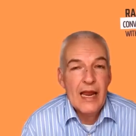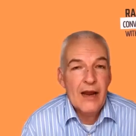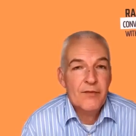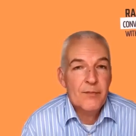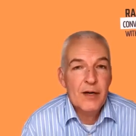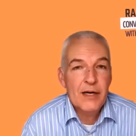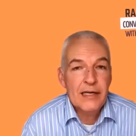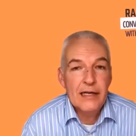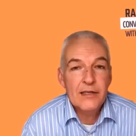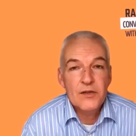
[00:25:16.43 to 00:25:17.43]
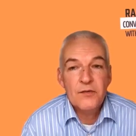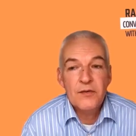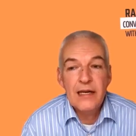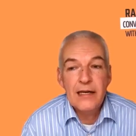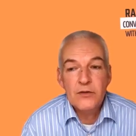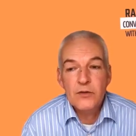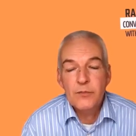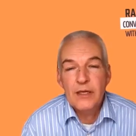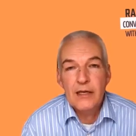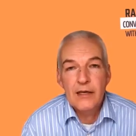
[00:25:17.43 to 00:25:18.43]
everybody else feeling to
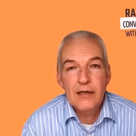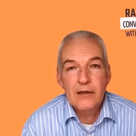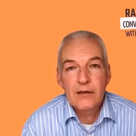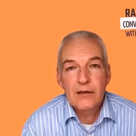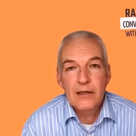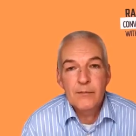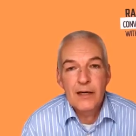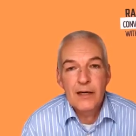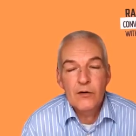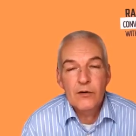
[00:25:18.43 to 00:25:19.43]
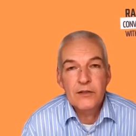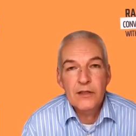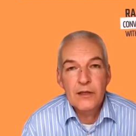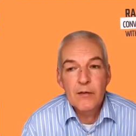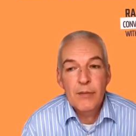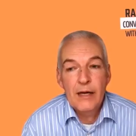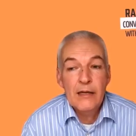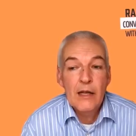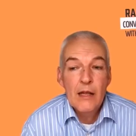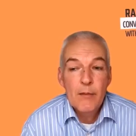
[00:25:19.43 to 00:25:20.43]
be in a minority. But
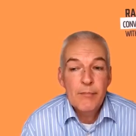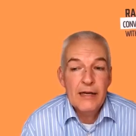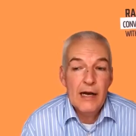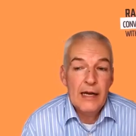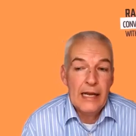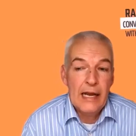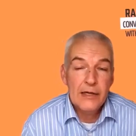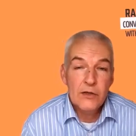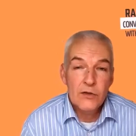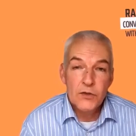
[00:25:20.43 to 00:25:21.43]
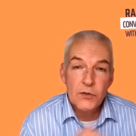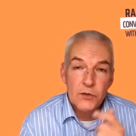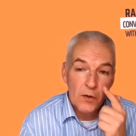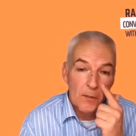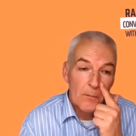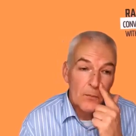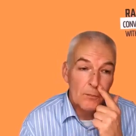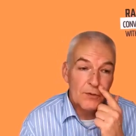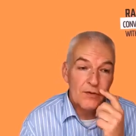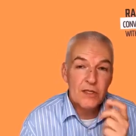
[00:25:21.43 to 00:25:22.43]
I understood your
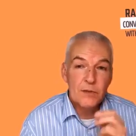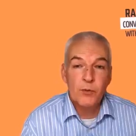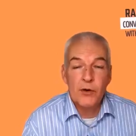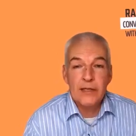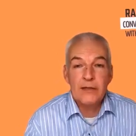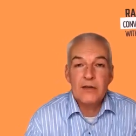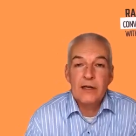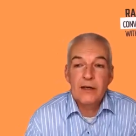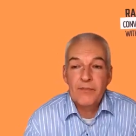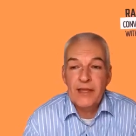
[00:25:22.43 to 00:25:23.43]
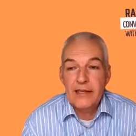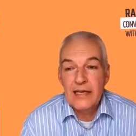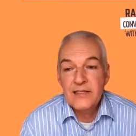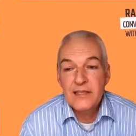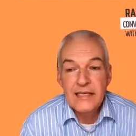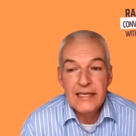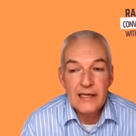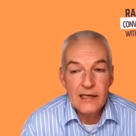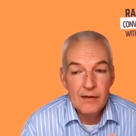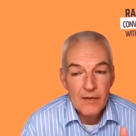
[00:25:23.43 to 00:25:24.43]
previous point, that as a
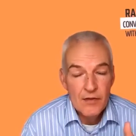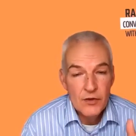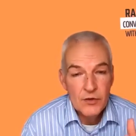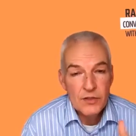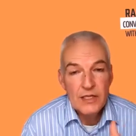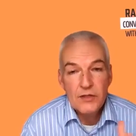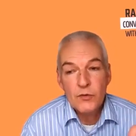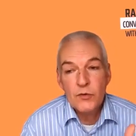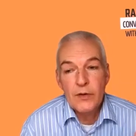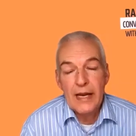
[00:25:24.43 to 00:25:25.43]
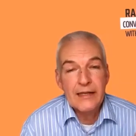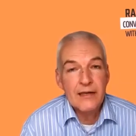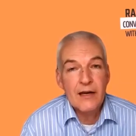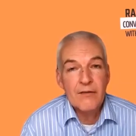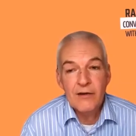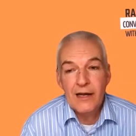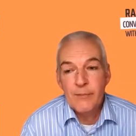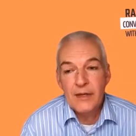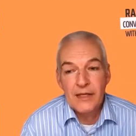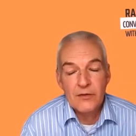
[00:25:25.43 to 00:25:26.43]
leader you need to create an
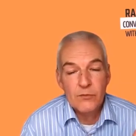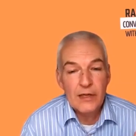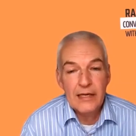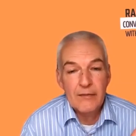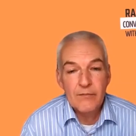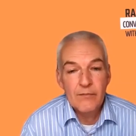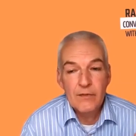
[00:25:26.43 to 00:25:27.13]
environment that really